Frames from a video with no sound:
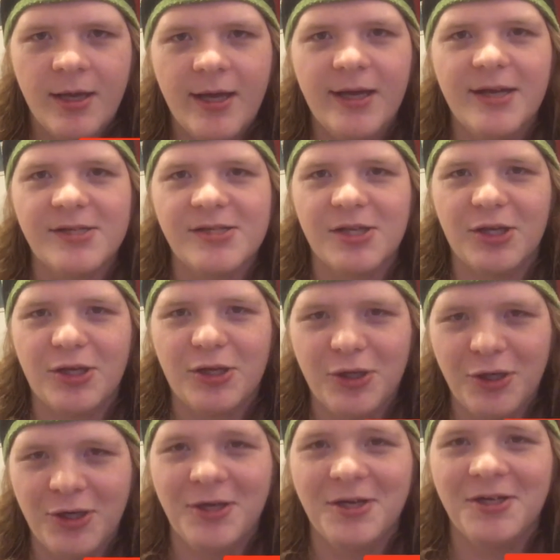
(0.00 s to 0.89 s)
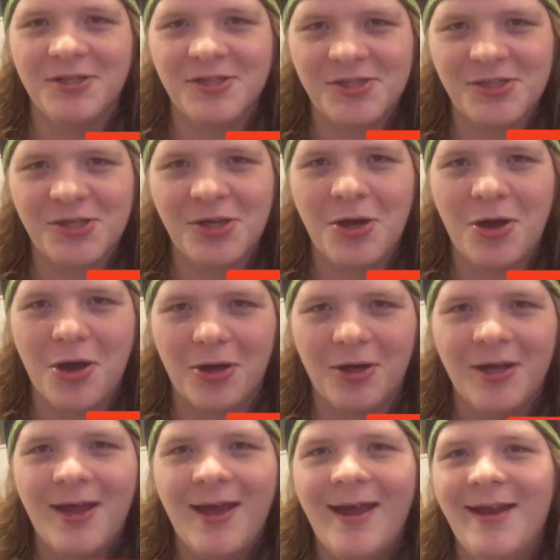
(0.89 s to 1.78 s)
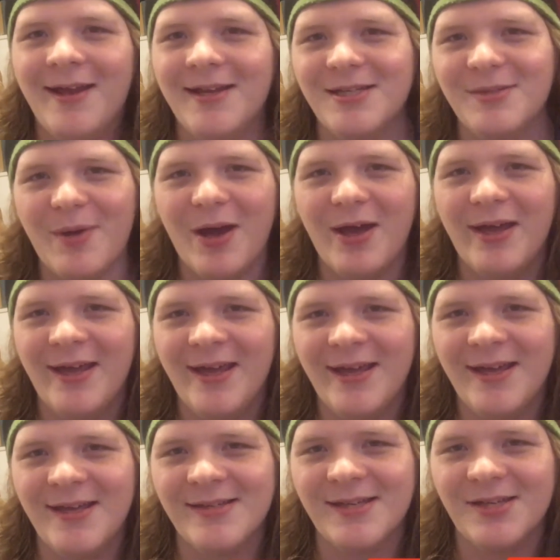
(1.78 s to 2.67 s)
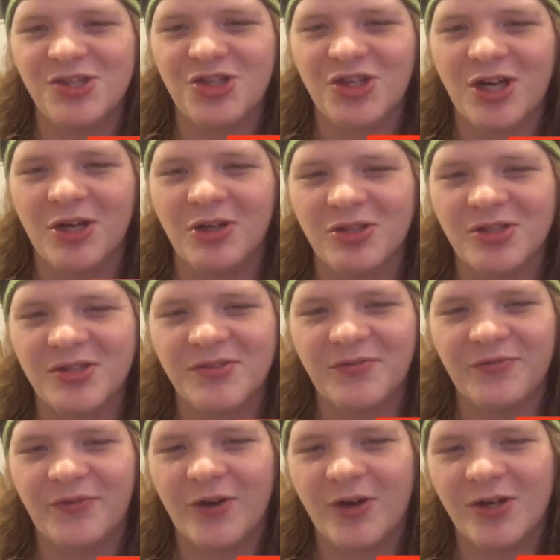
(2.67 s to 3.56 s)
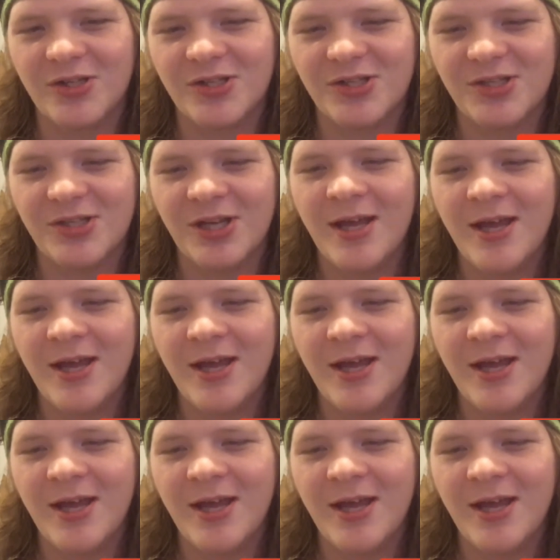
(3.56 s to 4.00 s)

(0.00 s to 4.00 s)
It is a good song, and it's about his and Geralt's first